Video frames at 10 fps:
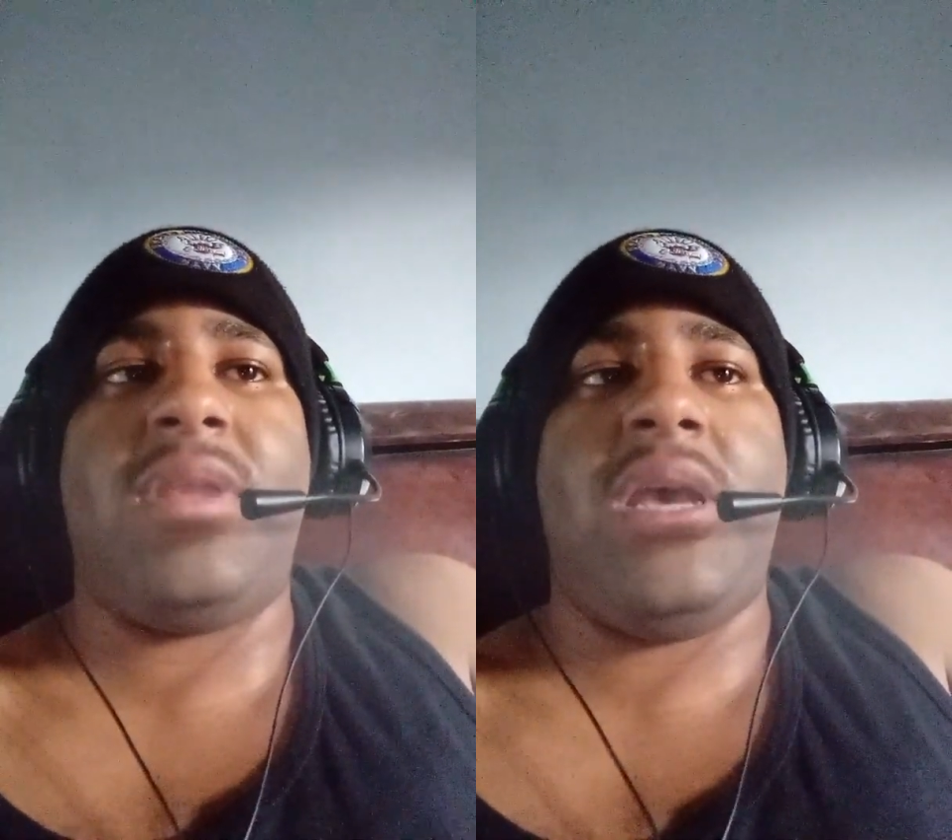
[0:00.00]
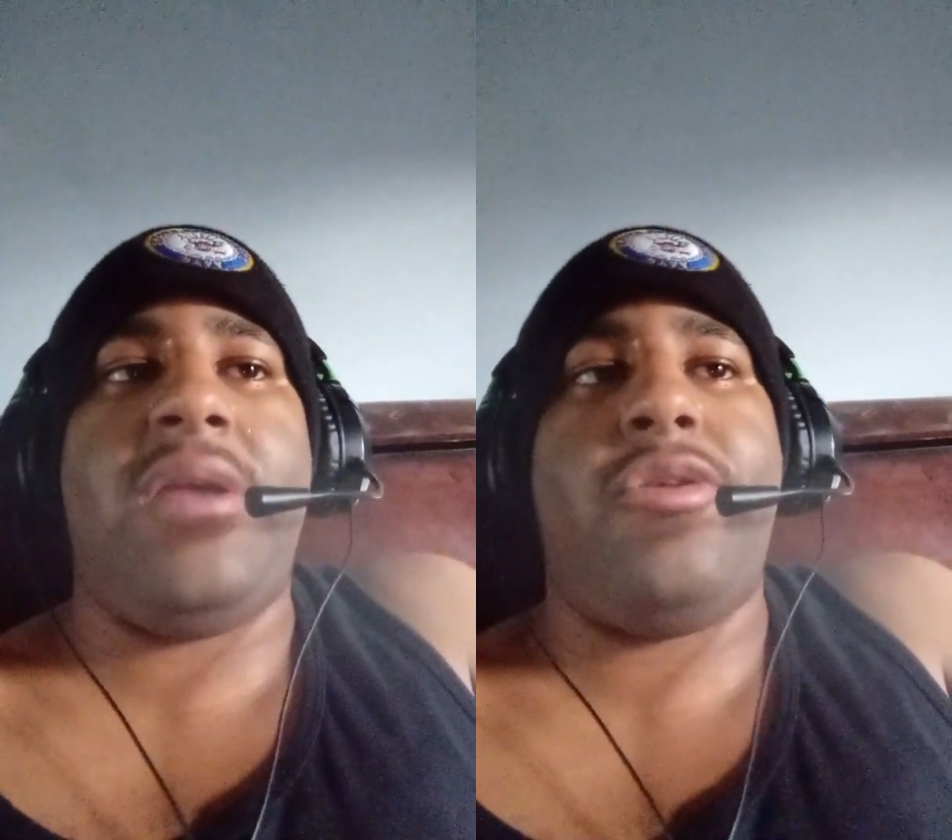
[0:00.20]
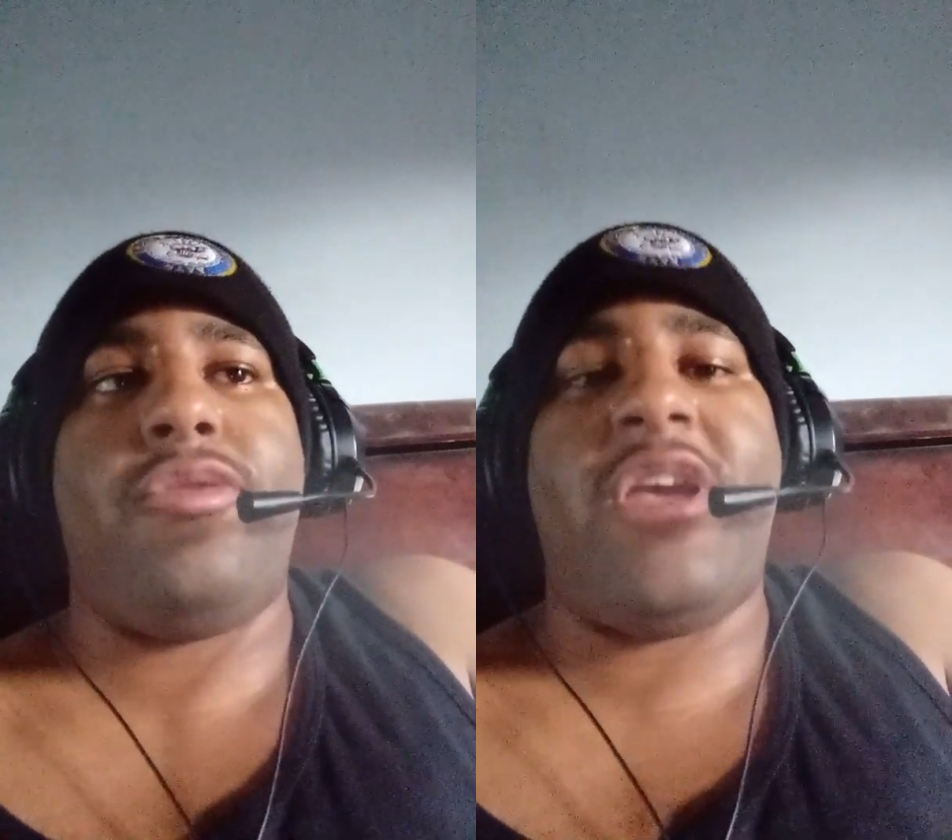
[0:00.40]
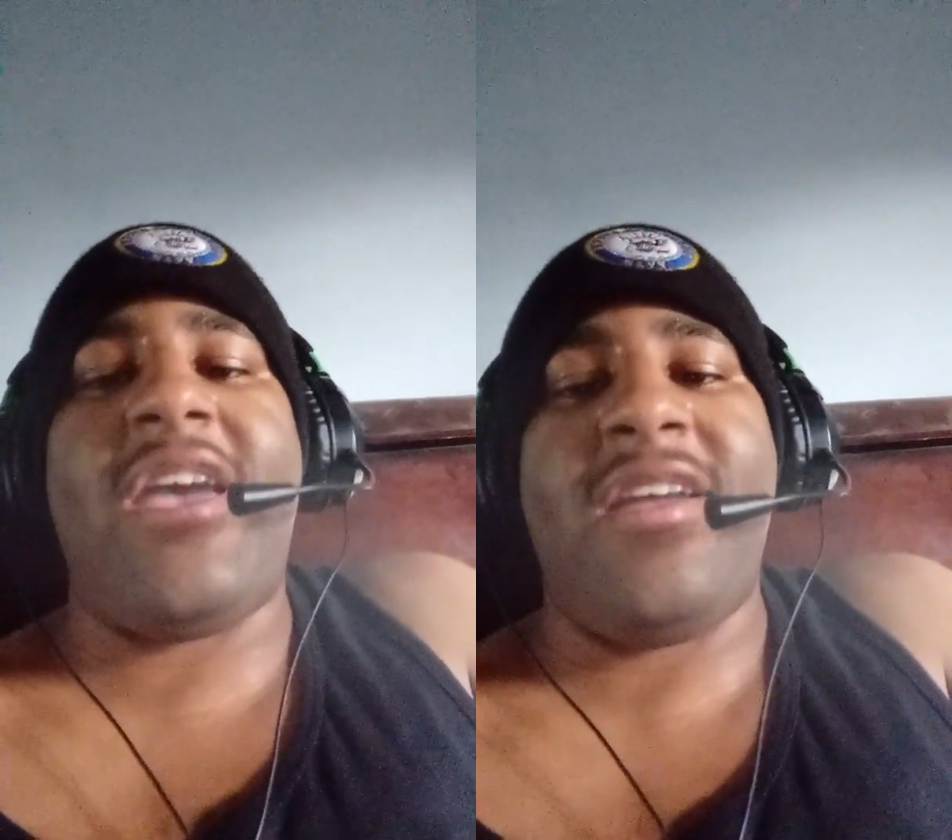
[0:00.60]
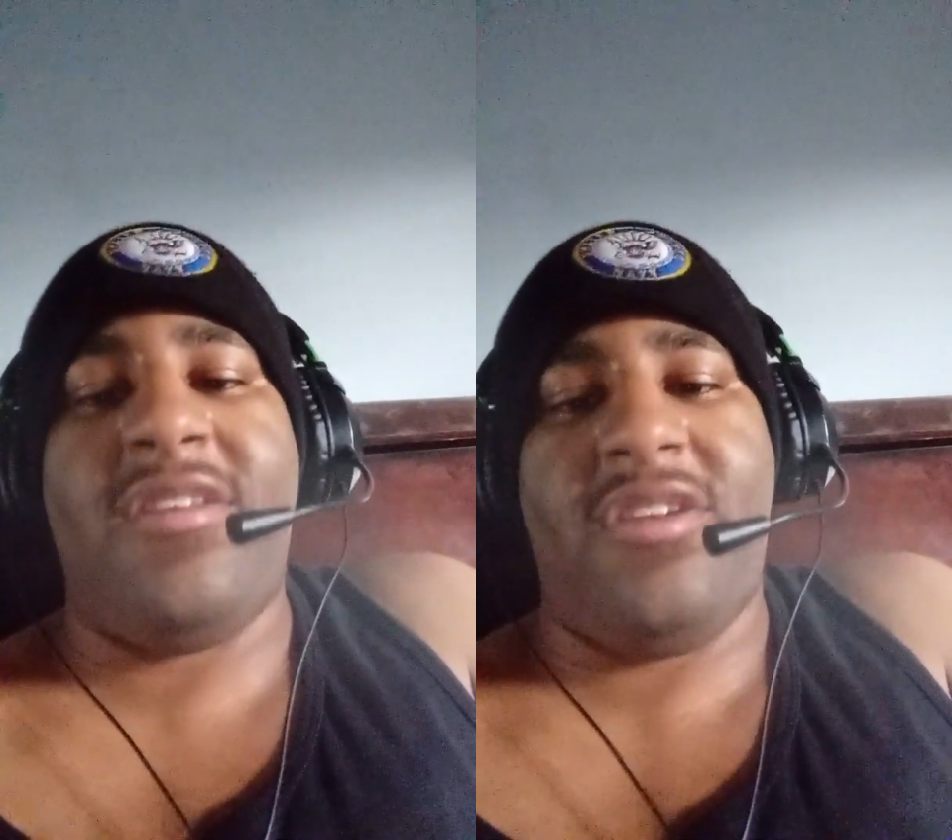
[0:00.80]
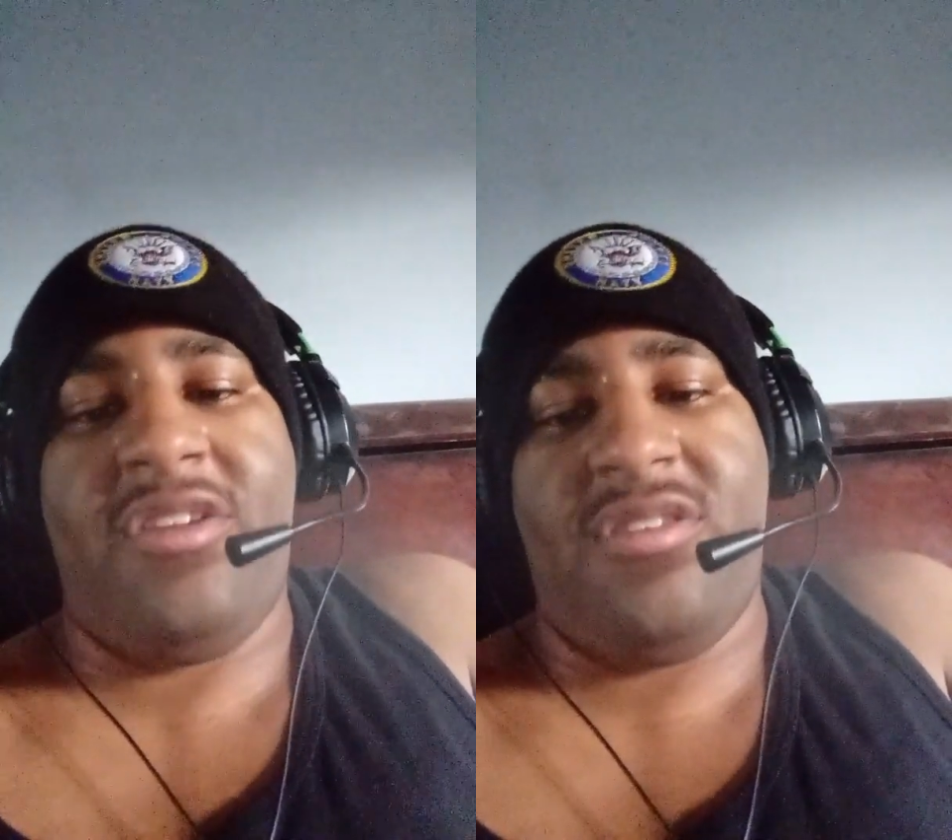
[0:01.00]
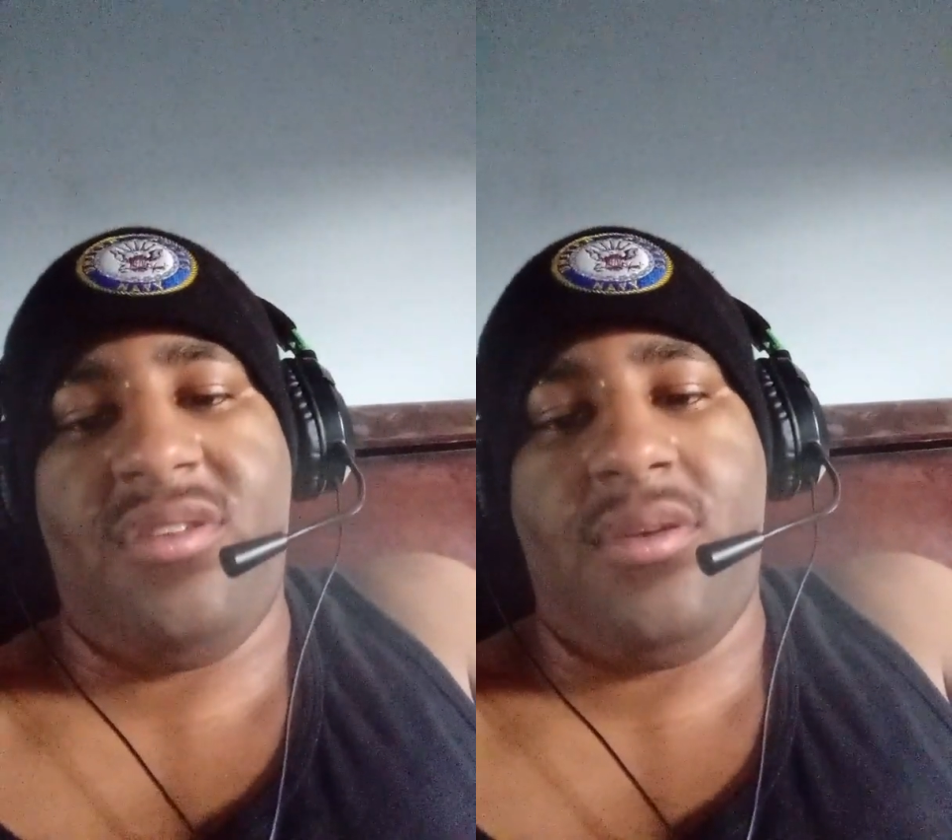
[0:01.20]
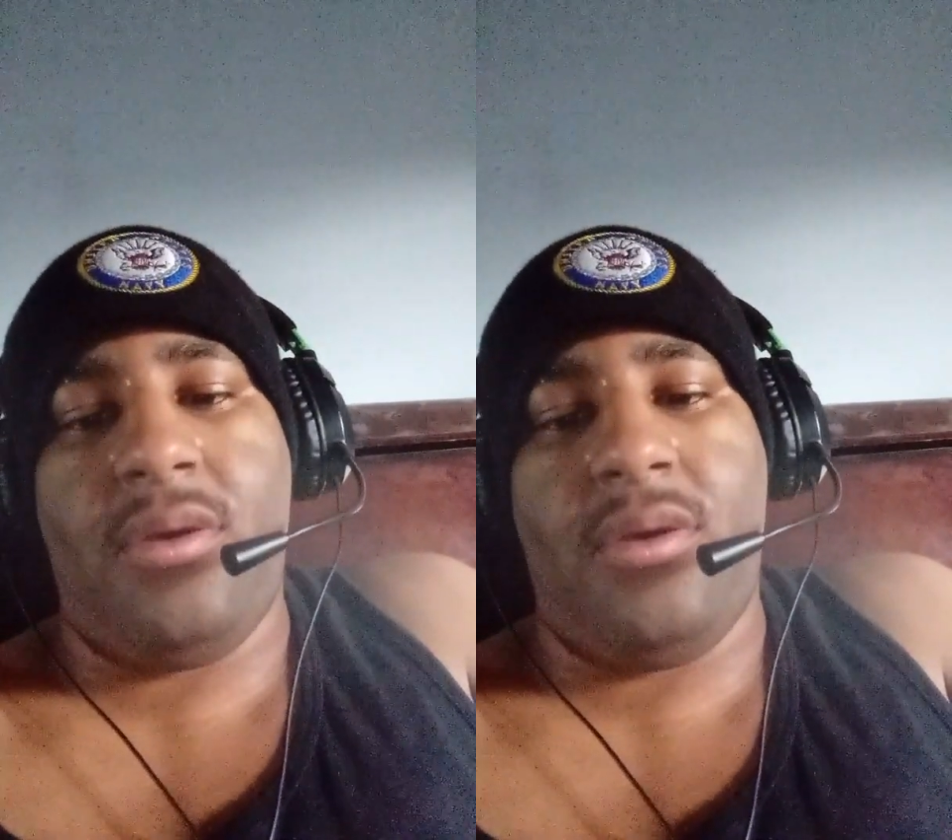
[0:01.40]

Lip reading: entertained us